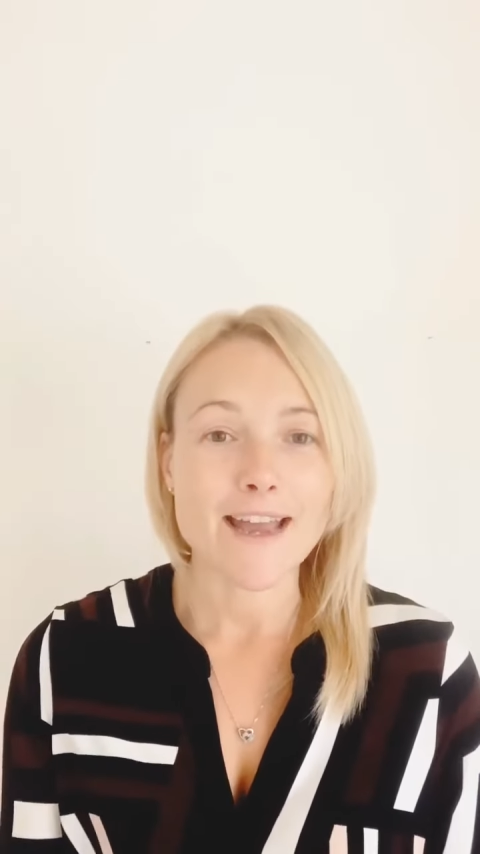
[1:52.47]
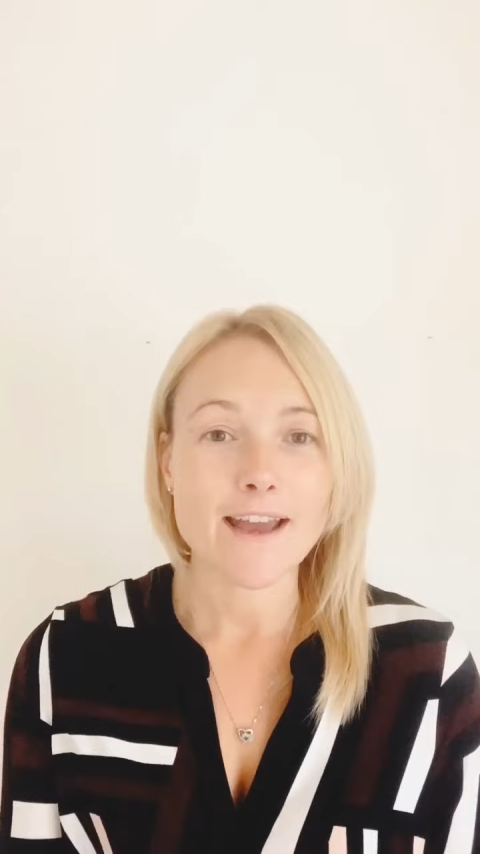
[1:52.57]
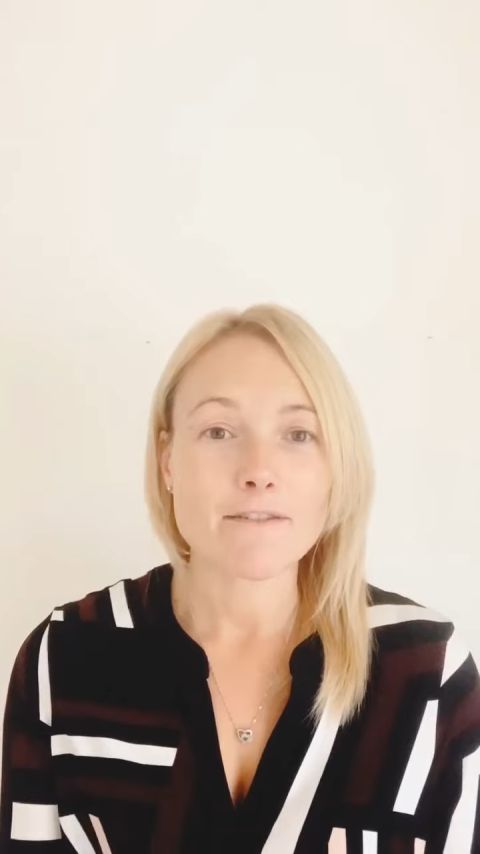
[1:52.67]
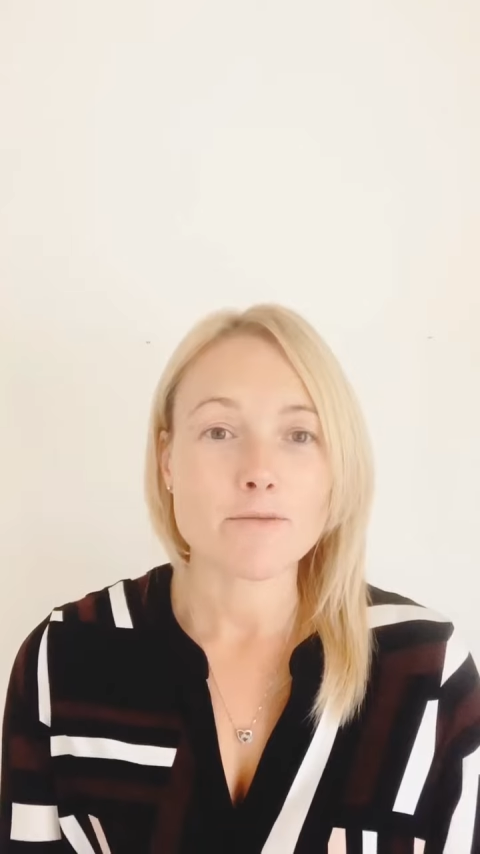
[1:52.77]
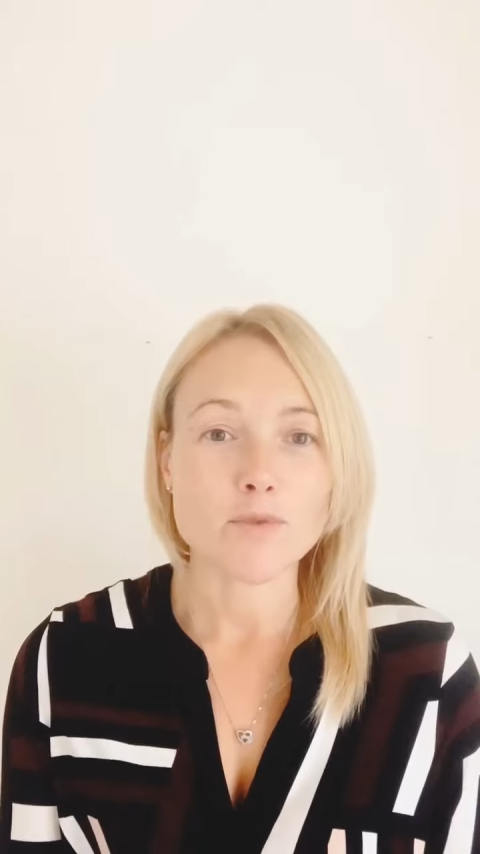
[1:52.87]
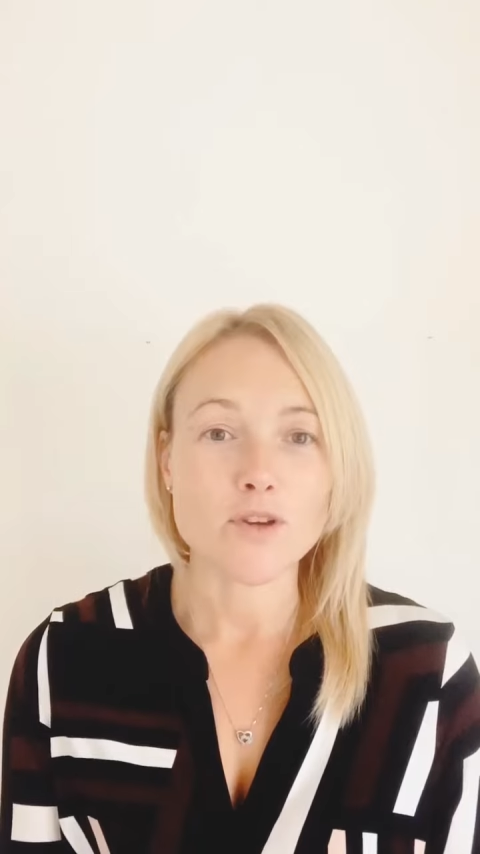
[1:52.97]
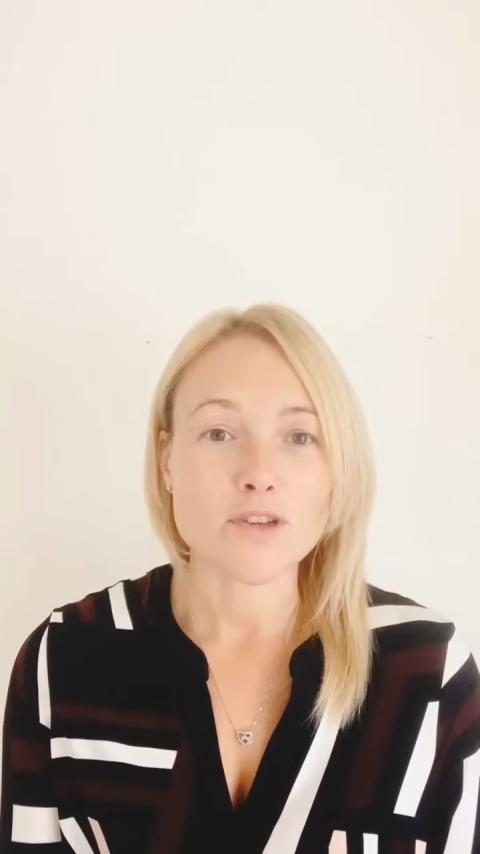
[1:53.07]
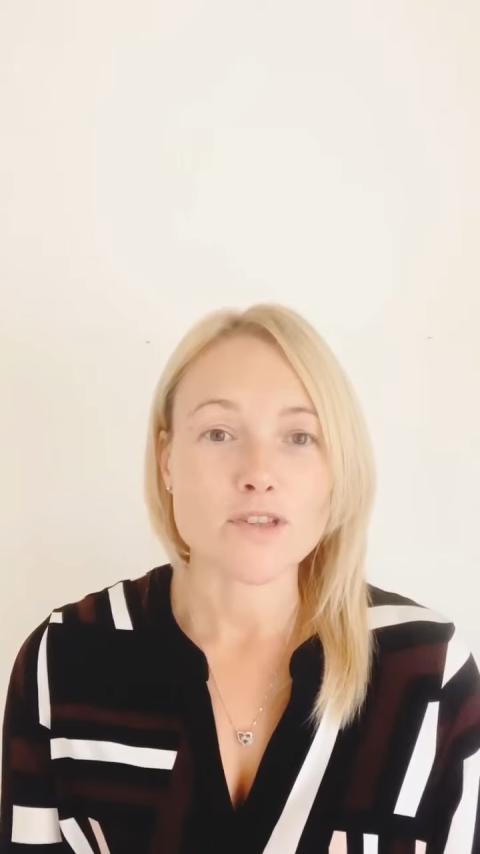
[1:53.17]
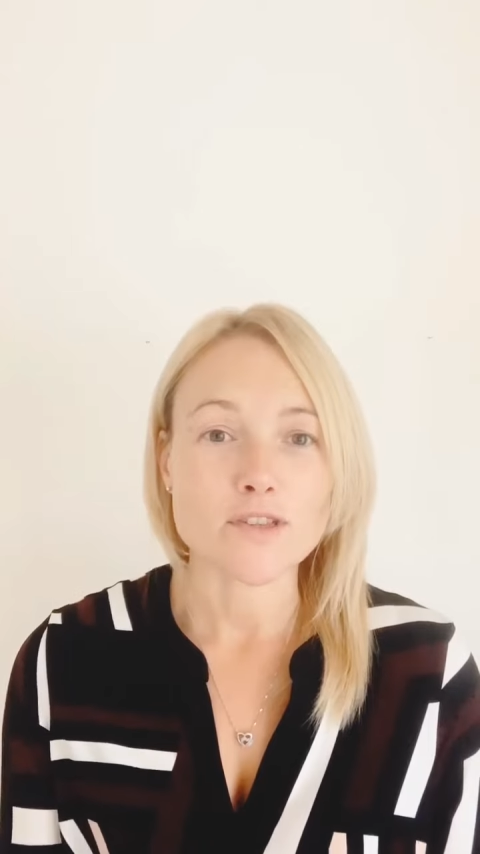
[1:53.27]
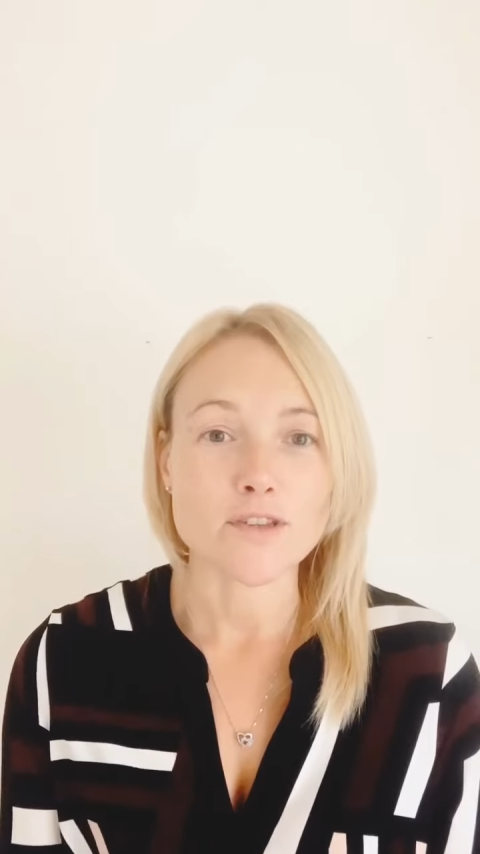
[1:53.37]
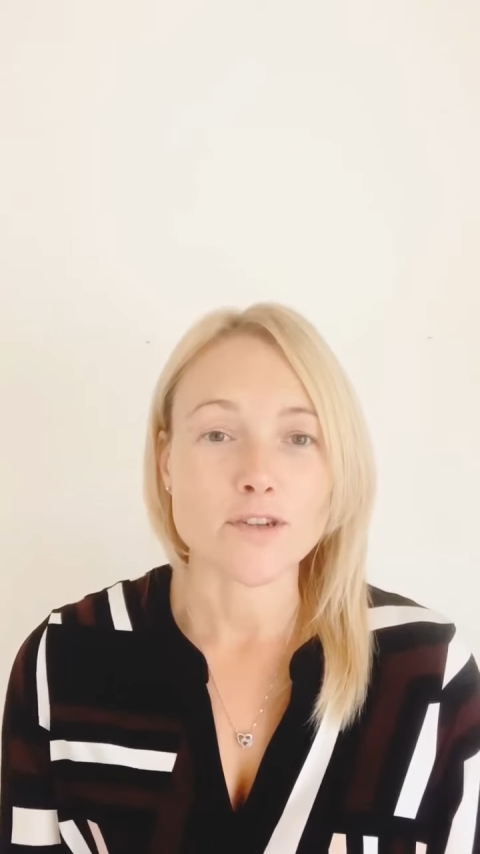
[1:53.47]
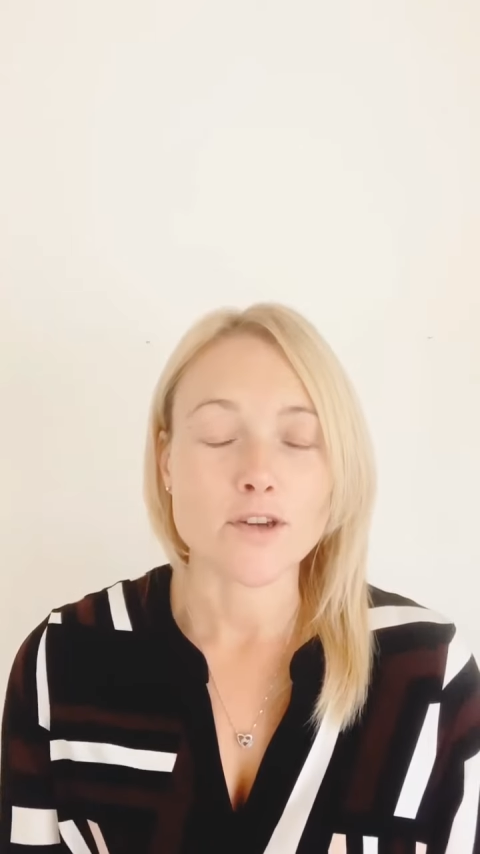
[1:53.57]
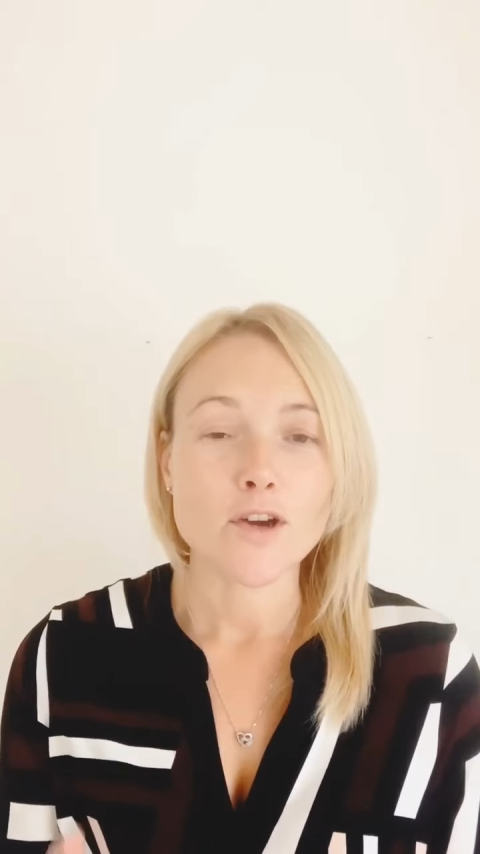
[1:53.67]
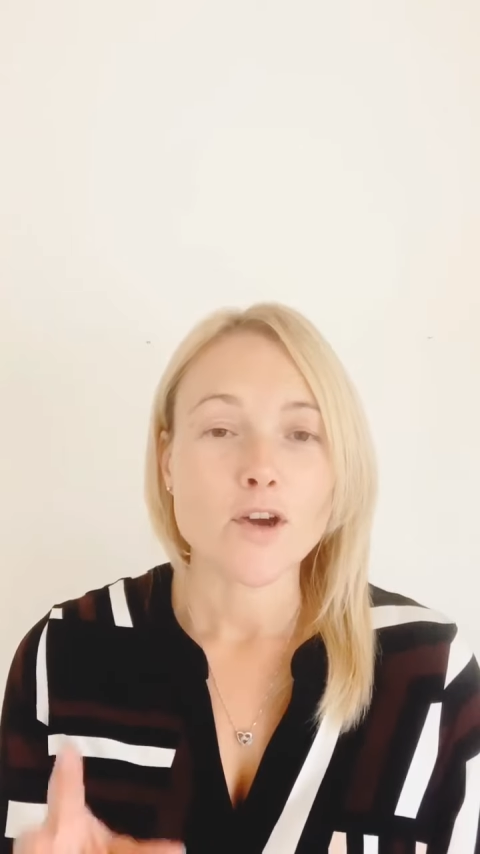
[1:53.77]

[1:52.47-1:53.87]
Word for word: caring person